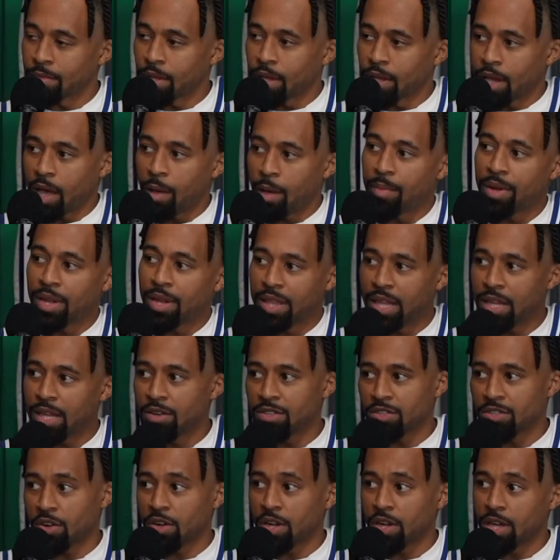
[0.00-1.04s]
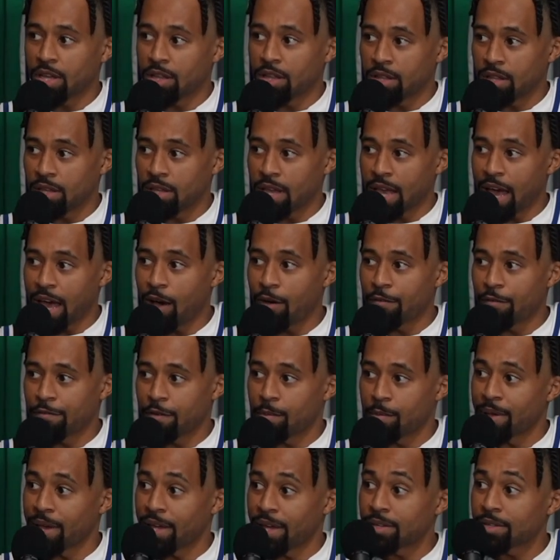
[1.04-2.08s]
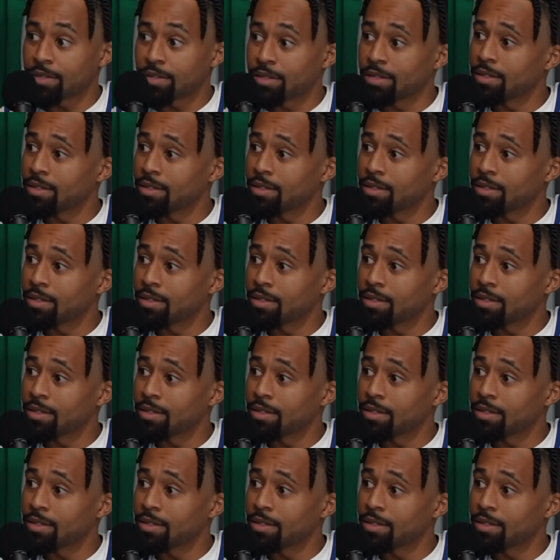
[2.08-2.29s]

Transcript: How many letters are in the alphabet?